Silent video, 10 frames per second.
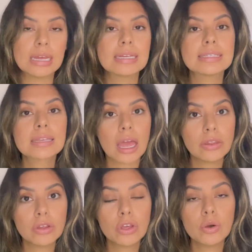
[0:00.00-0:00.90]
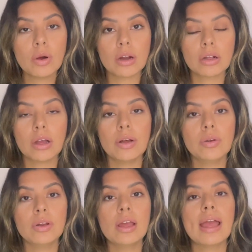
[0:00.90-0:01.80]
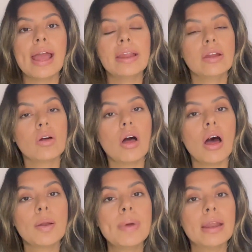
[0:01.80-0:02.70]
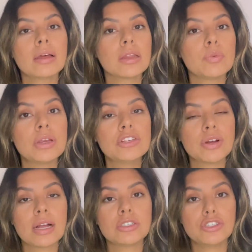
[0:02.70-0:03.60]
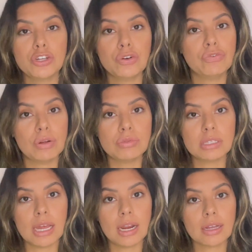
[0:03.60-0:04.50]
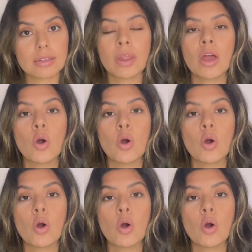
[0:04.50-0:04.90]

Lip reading: Scan the QR code and it'll automatically redirect you to your phone settings.